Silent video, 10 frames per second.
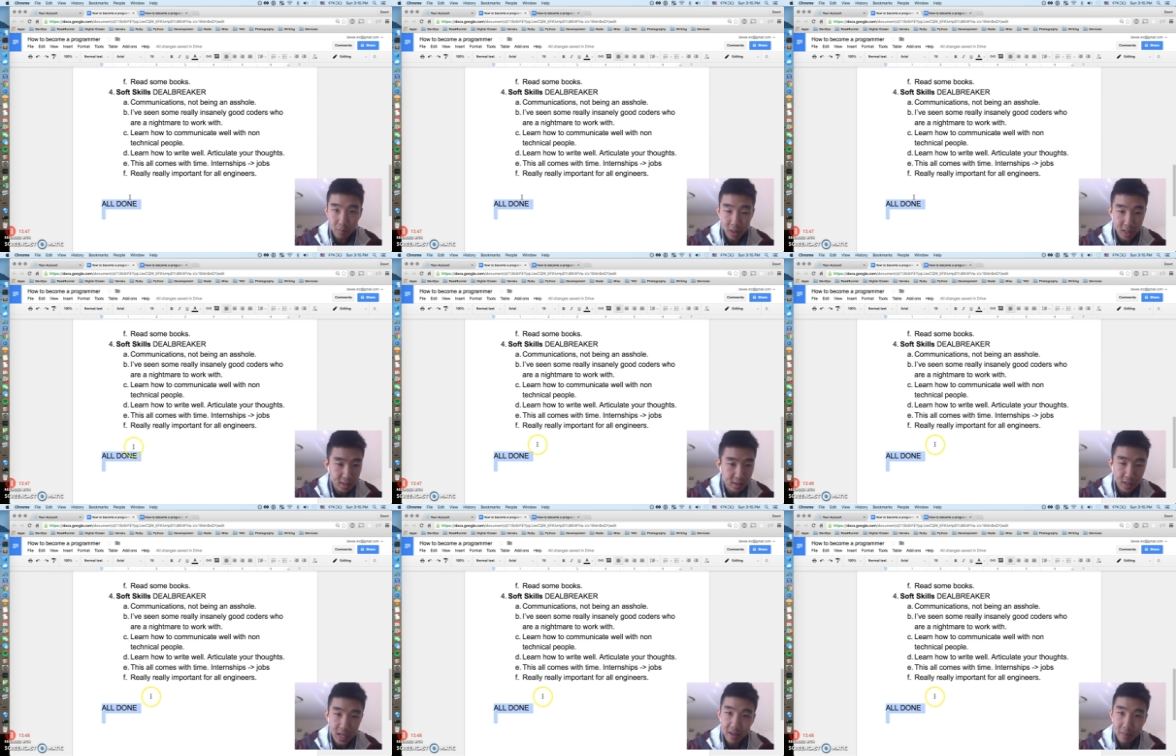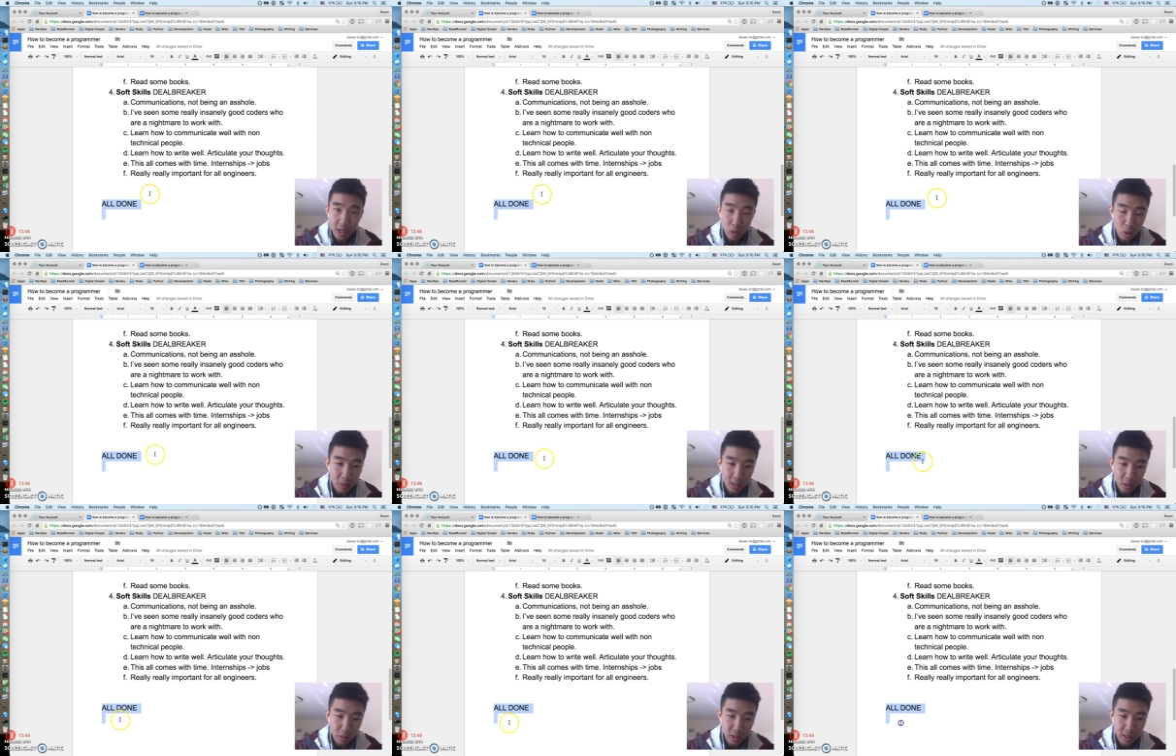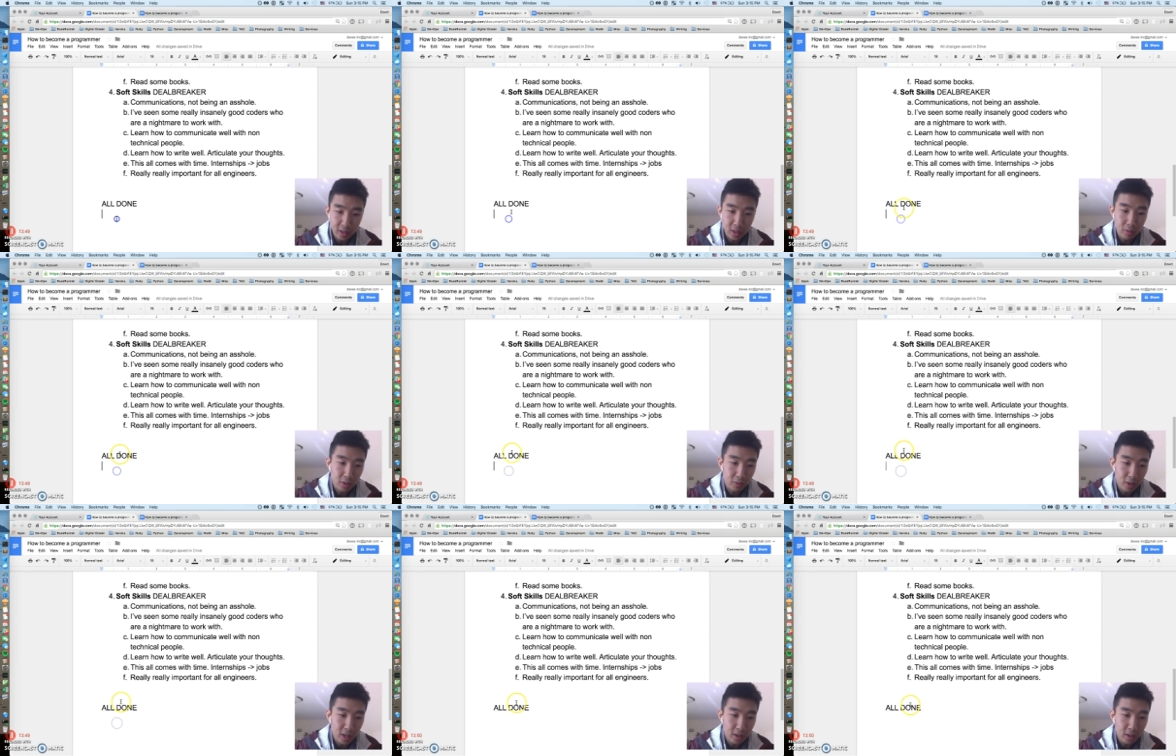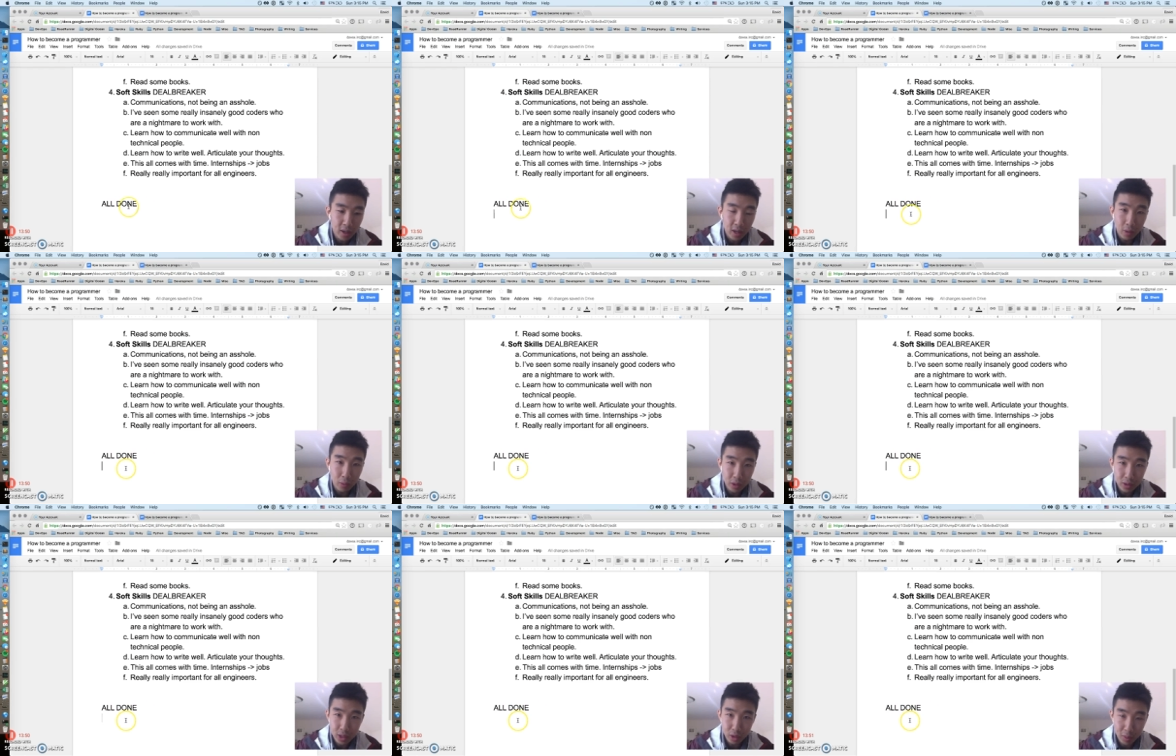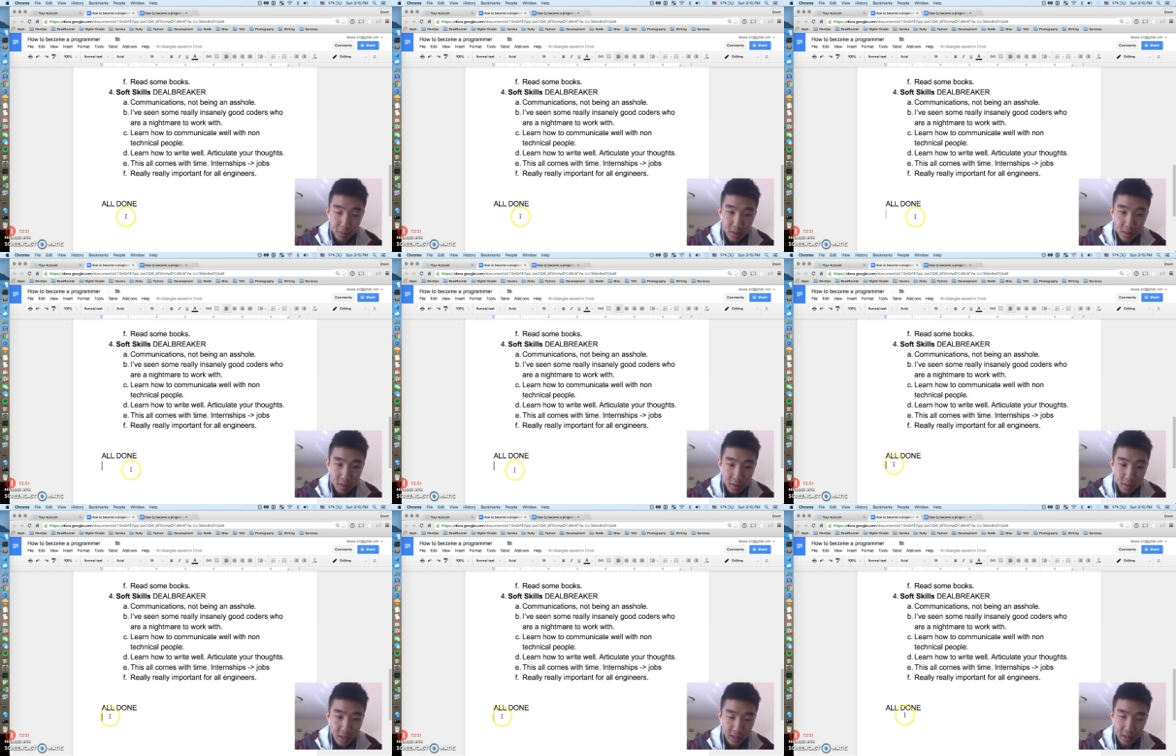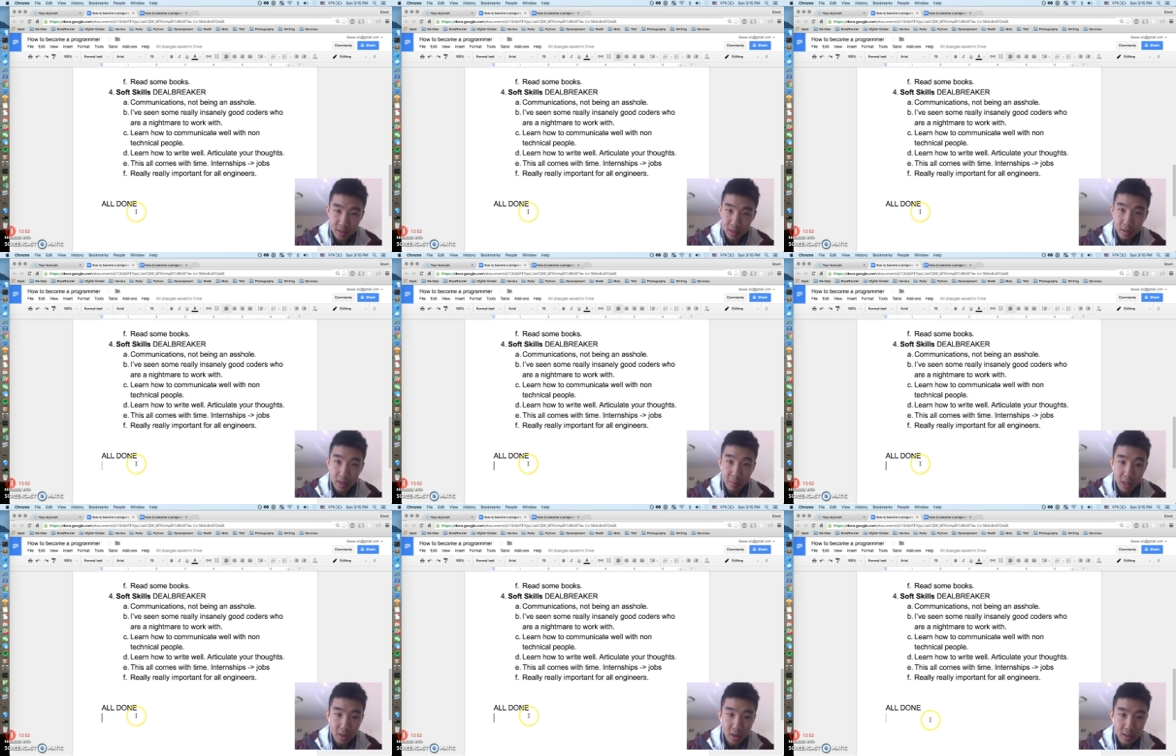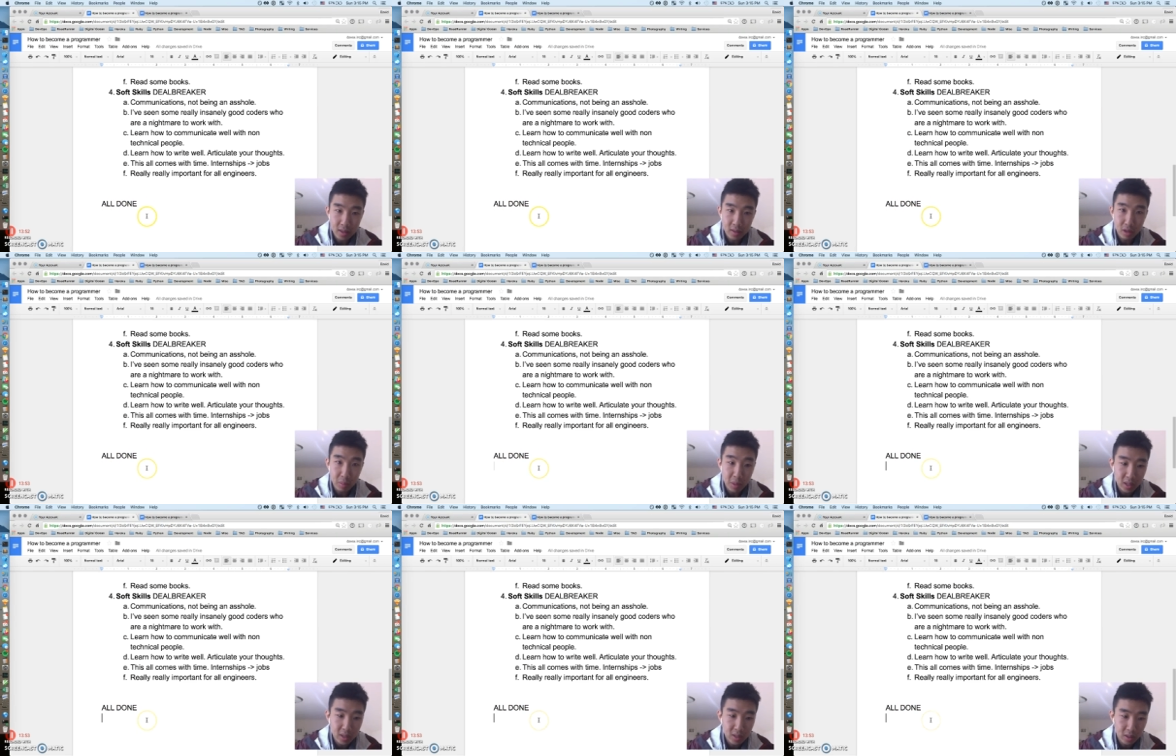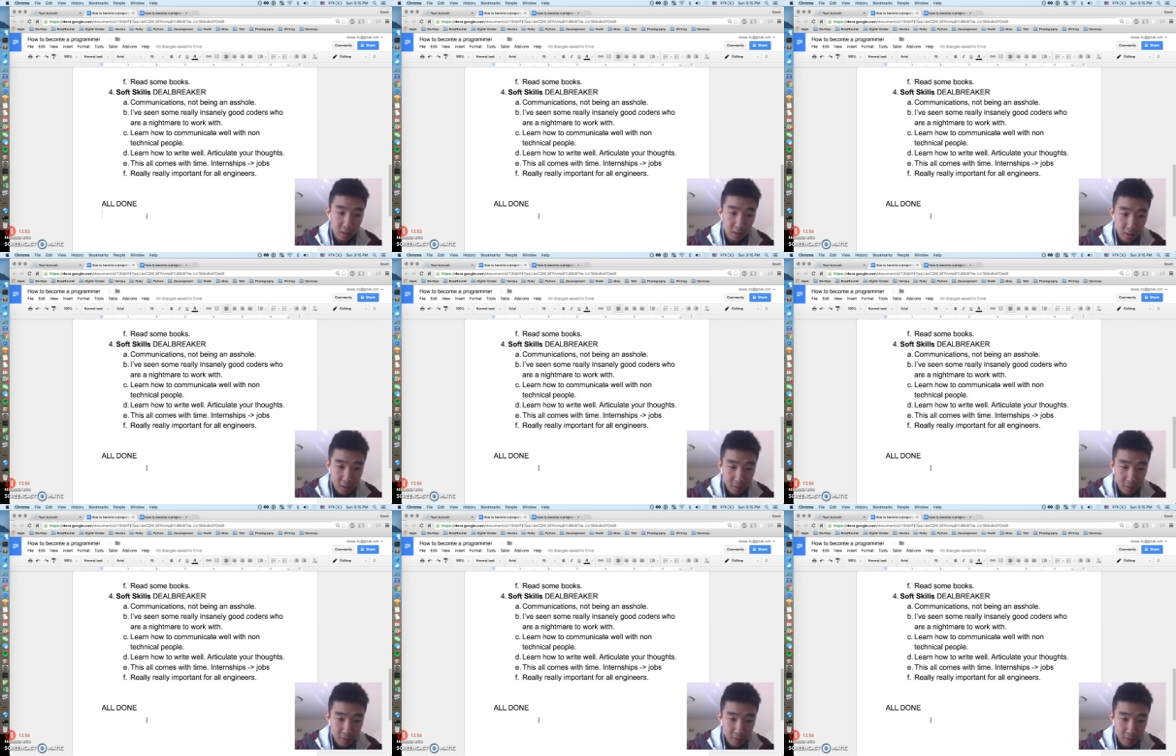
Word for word: I just didn't have my equipment this week. I couldn't really write a real script and consolidate my thoughts too much. So